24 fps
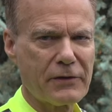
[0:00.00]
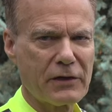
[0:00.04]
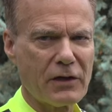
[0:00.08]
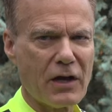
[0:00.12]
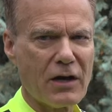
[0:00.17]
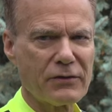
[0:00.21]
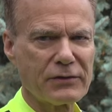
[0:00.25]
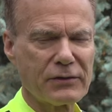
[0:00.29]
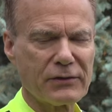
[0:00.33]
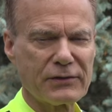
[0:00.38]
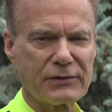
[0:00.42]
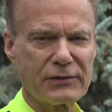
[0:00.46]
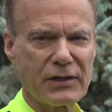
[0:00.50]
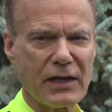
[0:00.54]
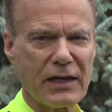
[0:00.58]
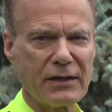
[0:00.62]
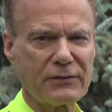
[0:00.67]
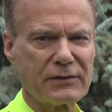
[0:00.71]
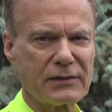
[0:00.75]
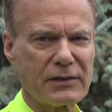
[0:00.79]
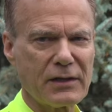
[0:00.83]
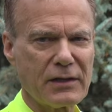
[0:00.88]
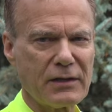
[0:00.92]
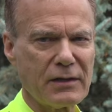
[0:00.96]
It also
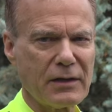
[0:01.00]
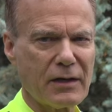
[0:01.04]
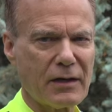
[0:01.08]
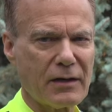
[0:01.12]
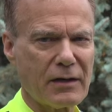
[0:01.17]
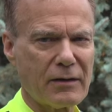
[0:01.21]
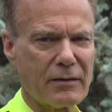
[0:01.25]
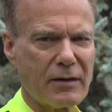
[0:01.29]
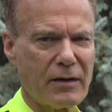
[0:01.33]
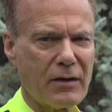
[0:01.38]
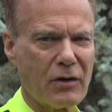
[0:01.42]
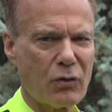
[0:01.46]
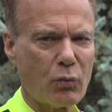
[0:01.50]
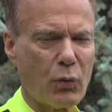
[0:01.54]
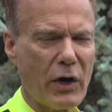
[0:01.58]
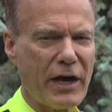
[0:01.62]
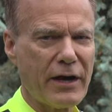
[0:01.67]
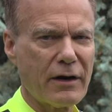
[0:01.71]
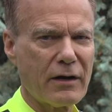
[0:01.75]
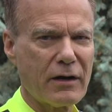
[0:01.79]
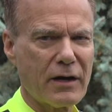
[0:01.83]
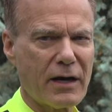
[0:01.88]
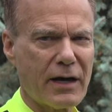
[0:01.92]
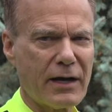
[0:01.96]
saves the
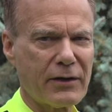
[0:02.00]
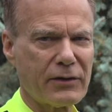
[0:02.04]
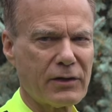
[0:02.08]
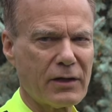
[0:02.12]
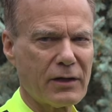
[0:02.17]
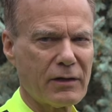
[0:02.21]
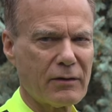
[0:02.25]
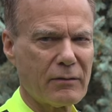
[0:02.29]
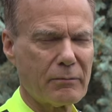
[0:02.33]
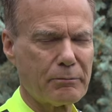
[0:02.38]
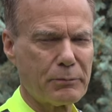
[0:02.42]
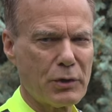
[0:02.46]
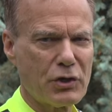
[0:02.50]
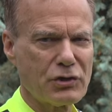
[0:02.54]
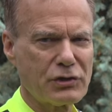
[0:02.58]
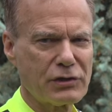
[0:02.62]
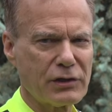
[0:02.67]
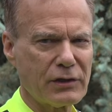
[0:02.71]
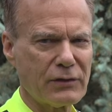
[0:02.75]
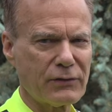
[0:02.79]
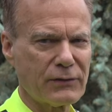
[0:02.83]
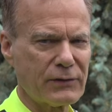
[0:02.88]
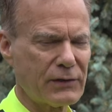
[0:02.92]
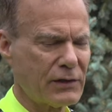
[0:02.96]
wear on the
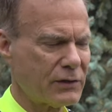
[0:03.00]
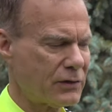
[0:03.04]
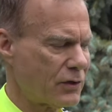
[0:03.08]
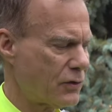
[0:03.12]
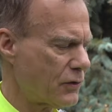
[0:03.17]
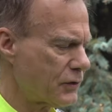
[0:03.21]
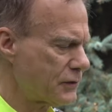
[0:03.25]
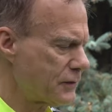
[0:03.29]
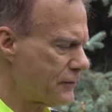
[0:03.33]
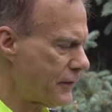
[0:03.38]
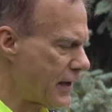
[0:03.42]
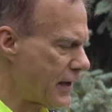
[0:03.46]
bushings in those